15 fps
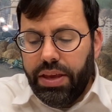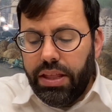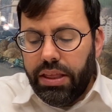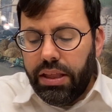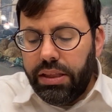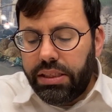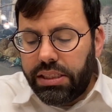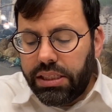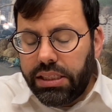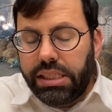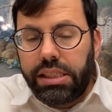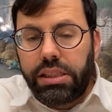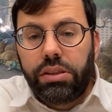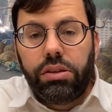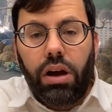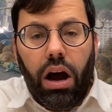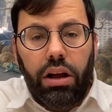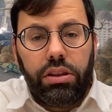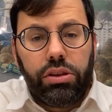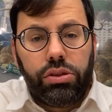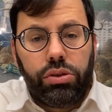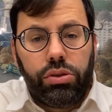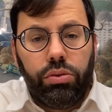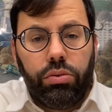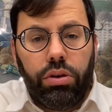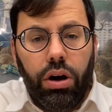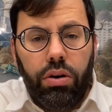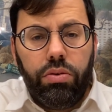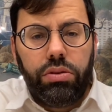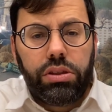It's on the
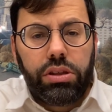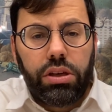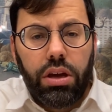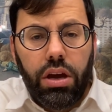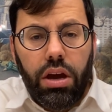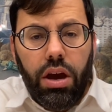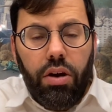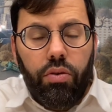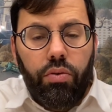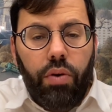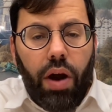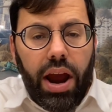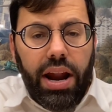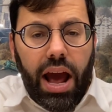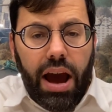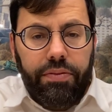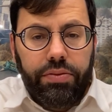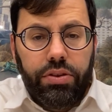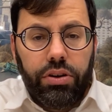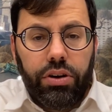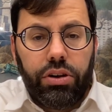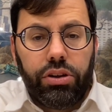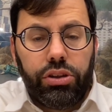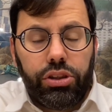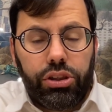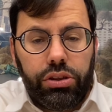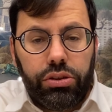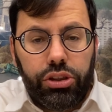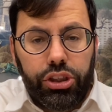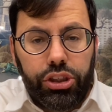Sukkot, right after
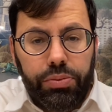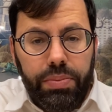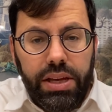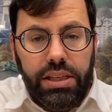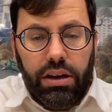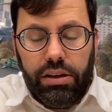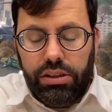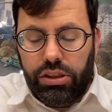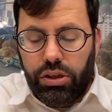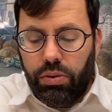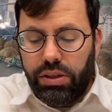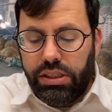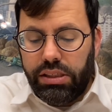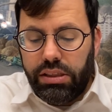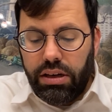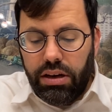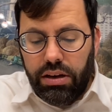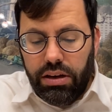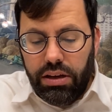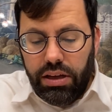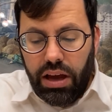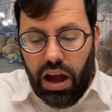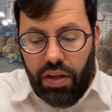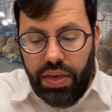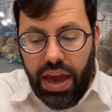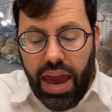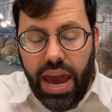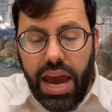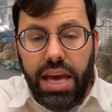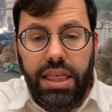Shemitah. So it's in the
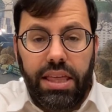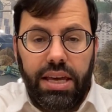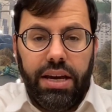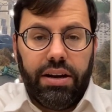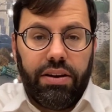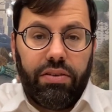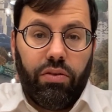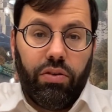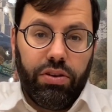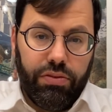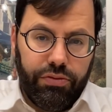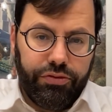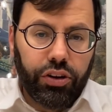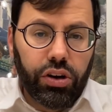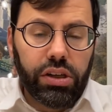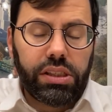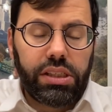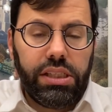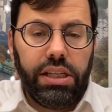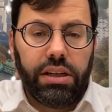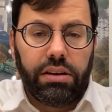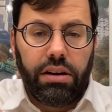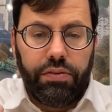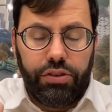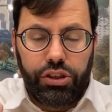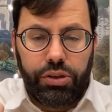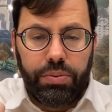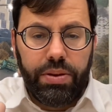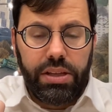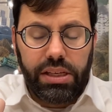8th year, or the first year of the
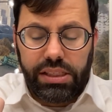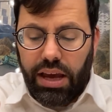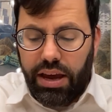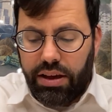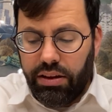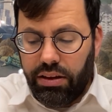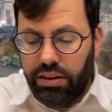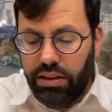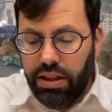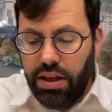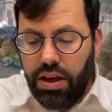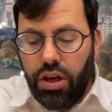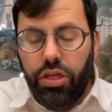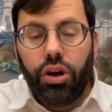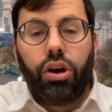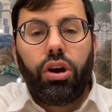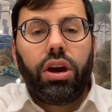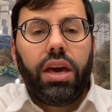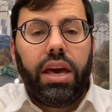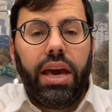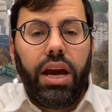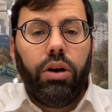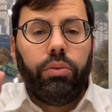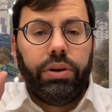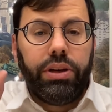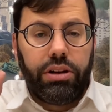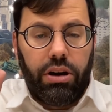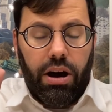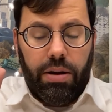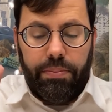Shemitah cycle, the king would
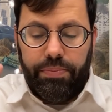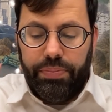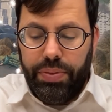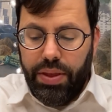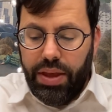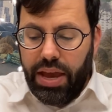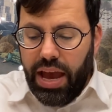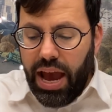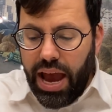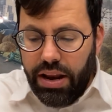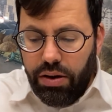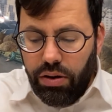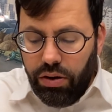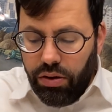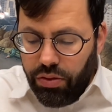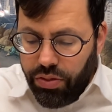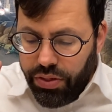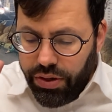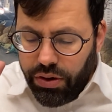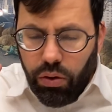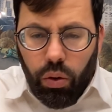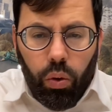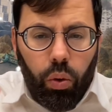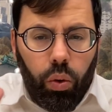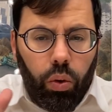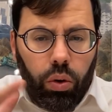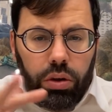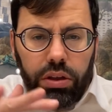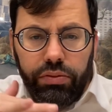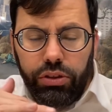come. And
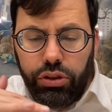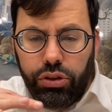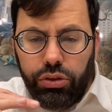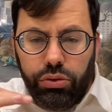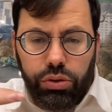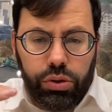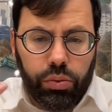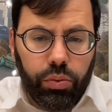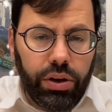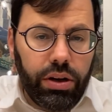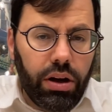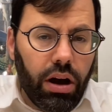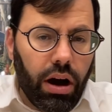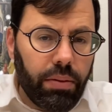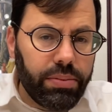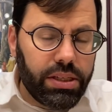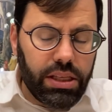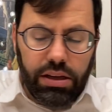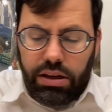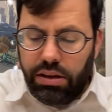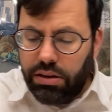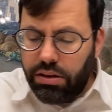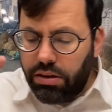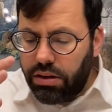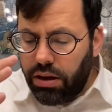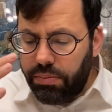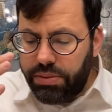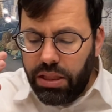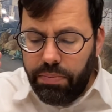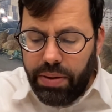all of the Jews would come to the
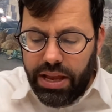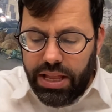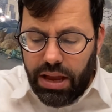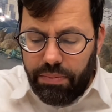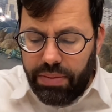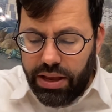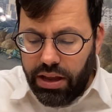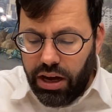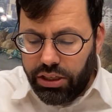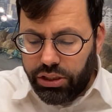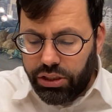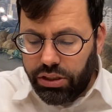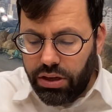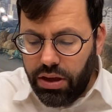Beit HaMikdash,